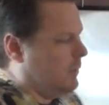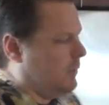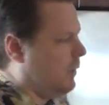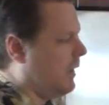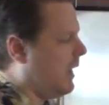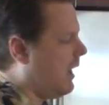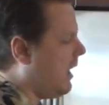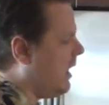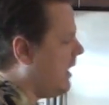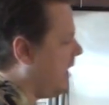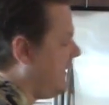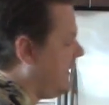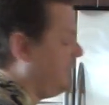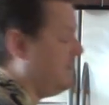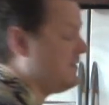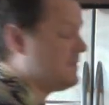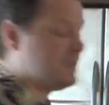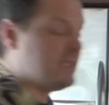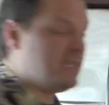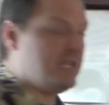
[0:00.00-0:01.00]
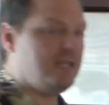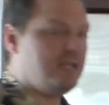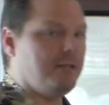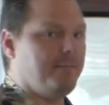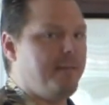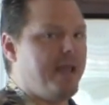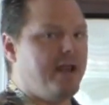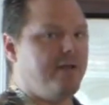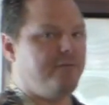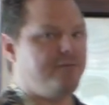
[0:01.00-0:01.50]
Well, if you've seen
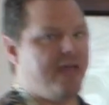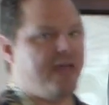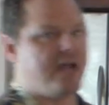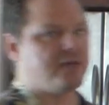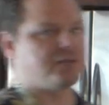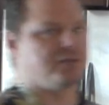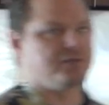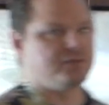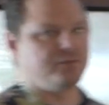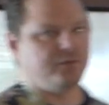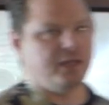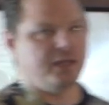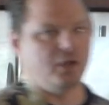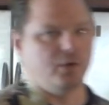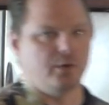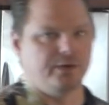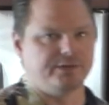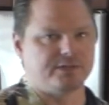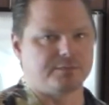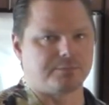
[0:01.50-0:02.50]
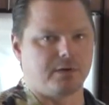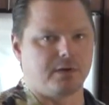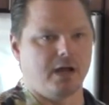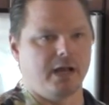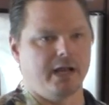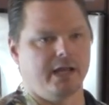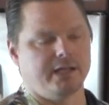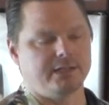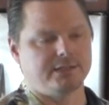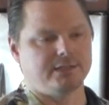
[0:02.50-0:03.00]
the manufacturer's video on this
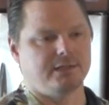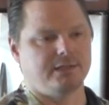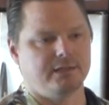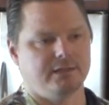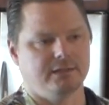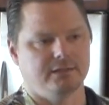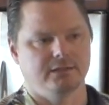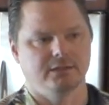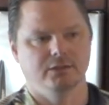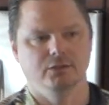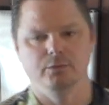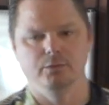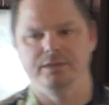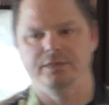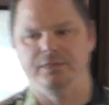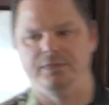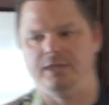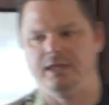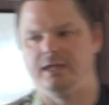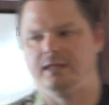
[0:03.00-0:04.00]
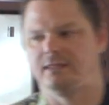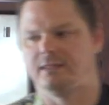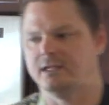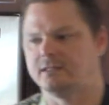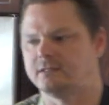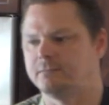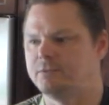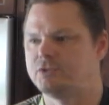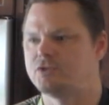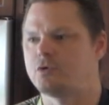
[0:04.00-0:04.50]
product, you would think
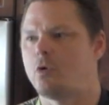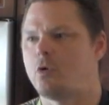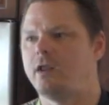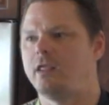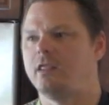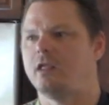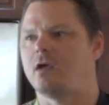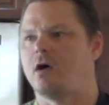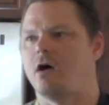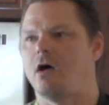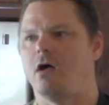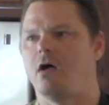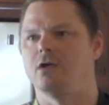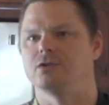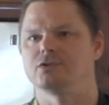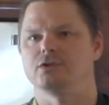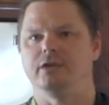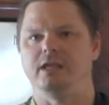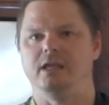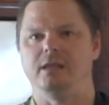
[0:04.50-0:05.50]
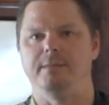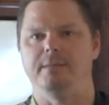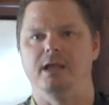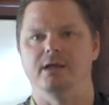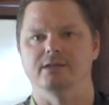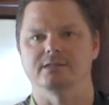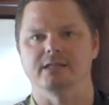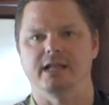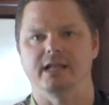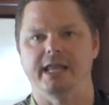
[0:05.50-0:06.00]
that the majority of the calls or
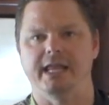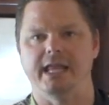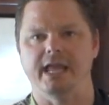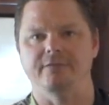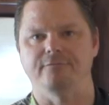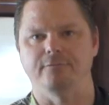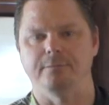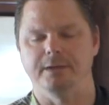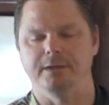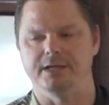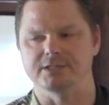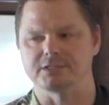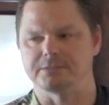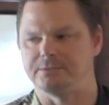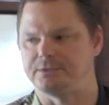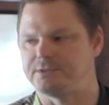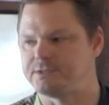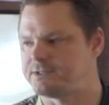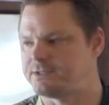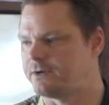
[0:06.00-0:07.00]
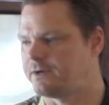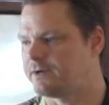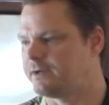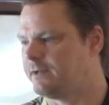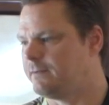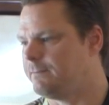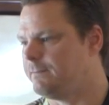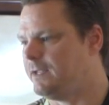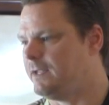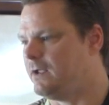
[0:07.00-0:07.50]
emails that I get from customers are
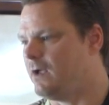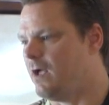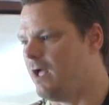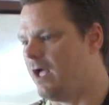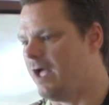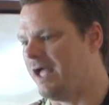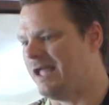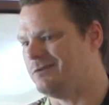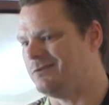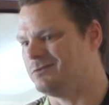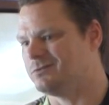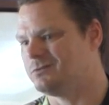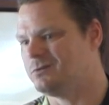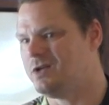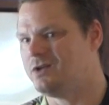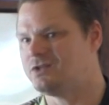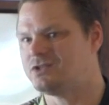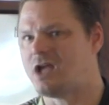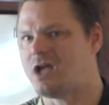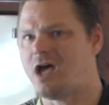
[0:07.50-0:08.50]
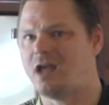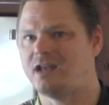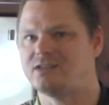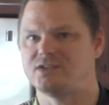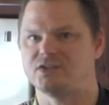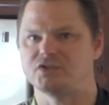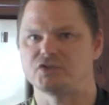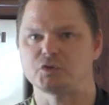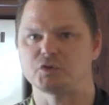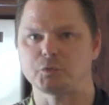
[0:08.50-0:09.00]
going to be on, well, Todd,
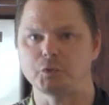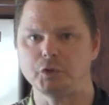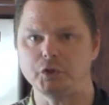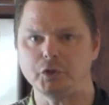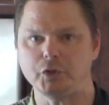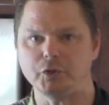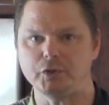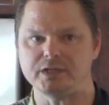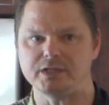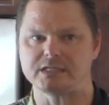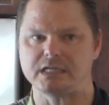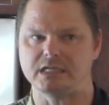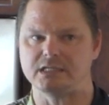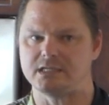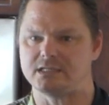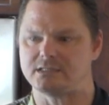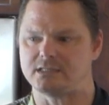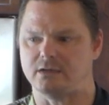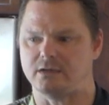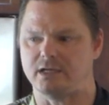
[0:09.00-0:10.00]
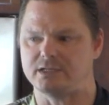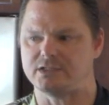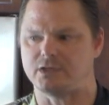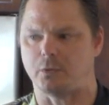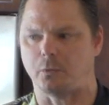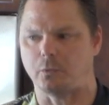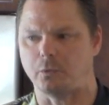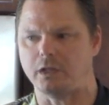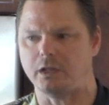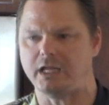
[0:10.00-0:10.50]
is it true? Is
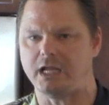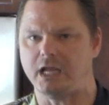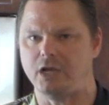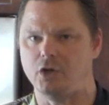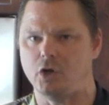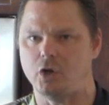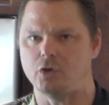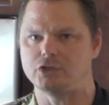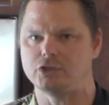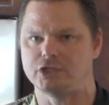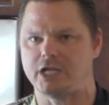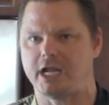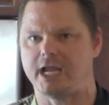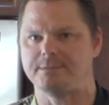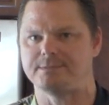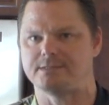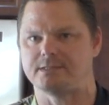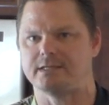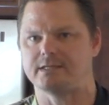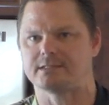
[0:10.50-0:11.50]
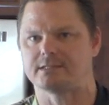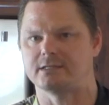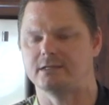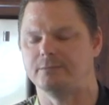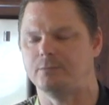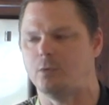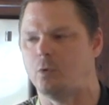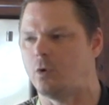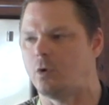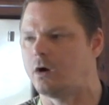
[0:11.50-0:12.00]
it really a no jam
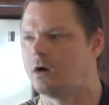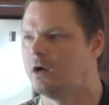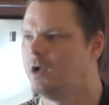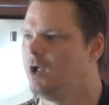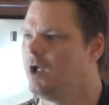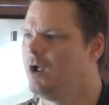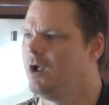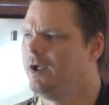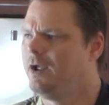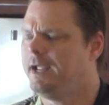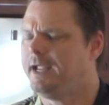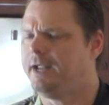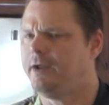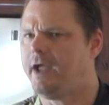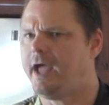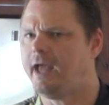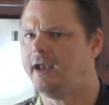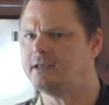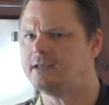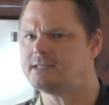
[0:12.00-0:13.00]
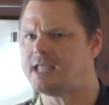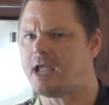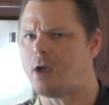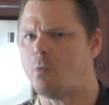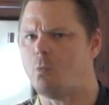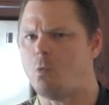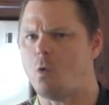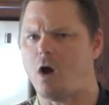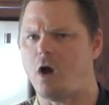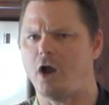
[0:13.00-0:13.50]
system? Or hey, how does
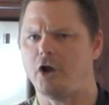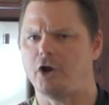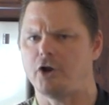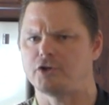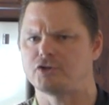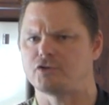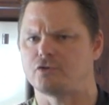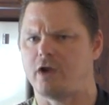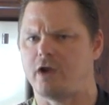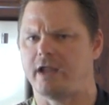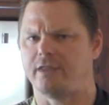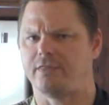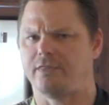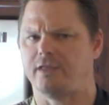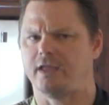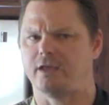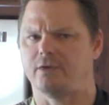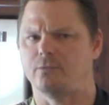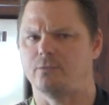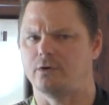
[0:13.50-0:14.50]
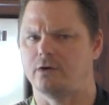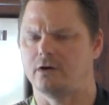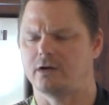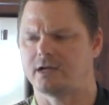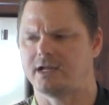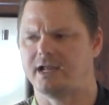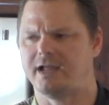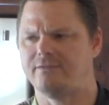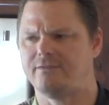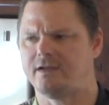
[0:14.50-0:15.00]
that water tray thing
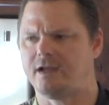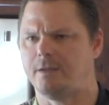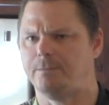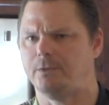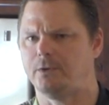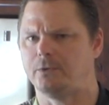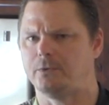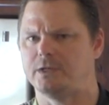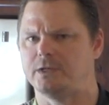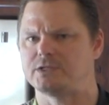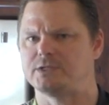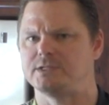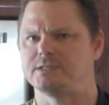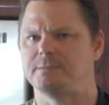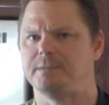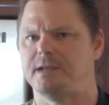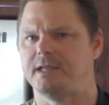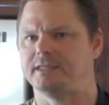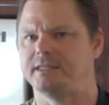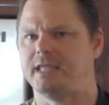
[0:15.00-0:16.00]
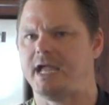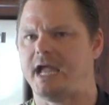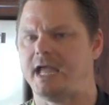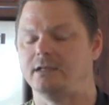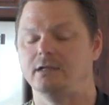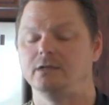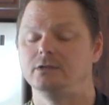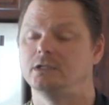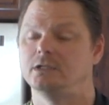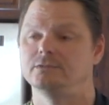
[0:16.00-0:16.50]
work? I have a couple of questions about
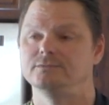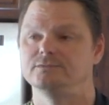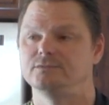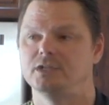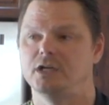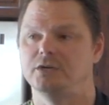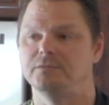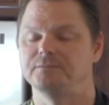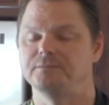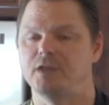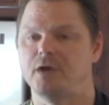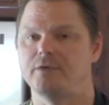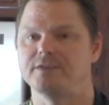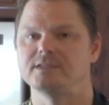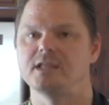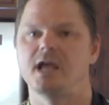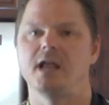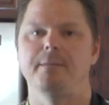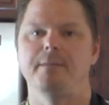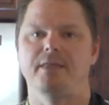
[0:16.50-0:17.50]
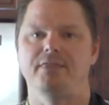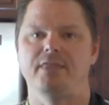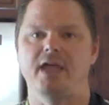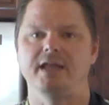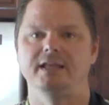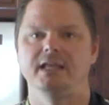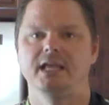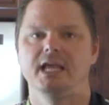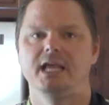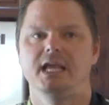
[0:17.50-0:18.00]
that. No, it's not about
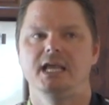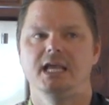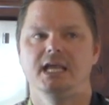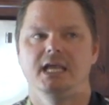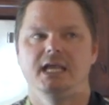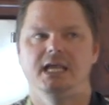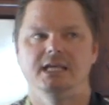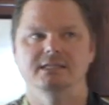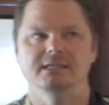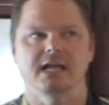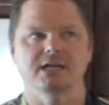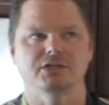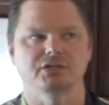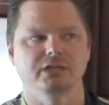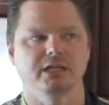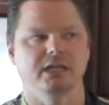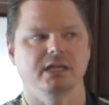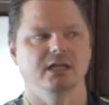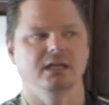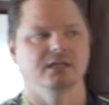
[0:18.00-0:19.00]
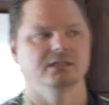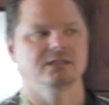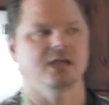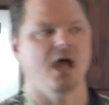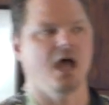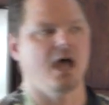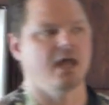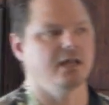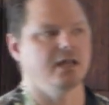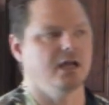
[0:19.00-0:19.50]
that. It's actually,
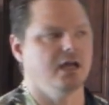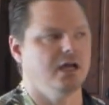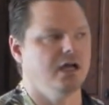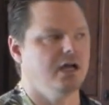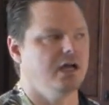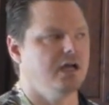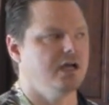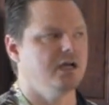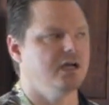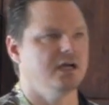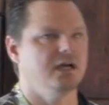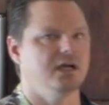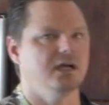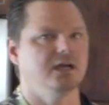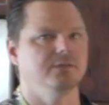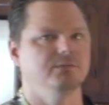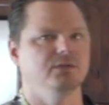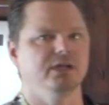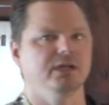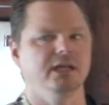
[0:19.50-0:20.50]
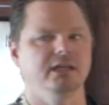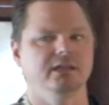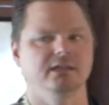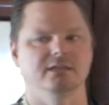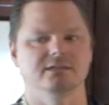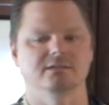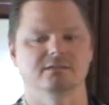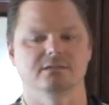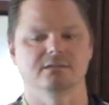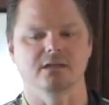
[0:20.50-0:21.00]
Todd, I'm looking at
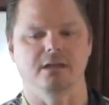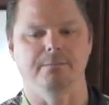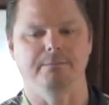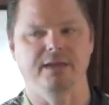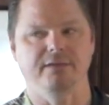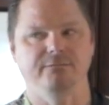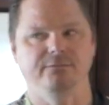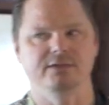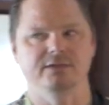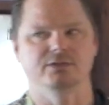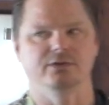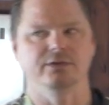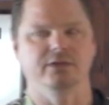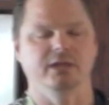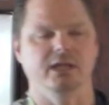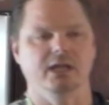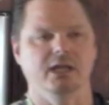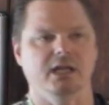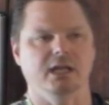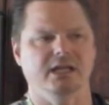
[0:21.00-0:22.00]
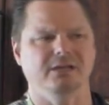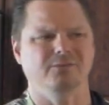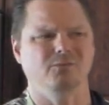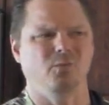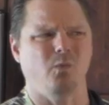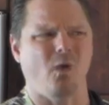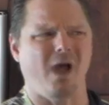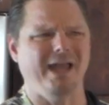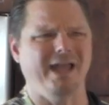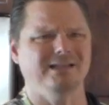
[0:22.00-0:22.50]
this PetFeedster thing.
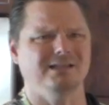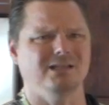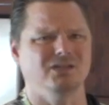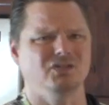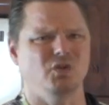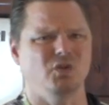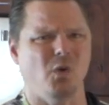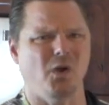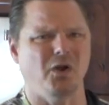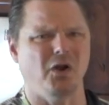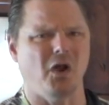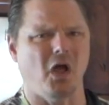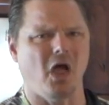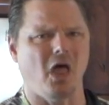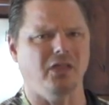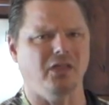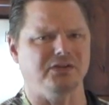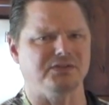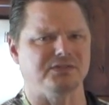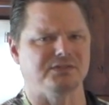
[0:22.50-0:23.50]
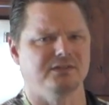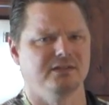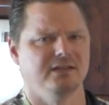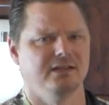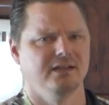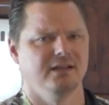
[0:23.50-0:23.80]
Why is it $200?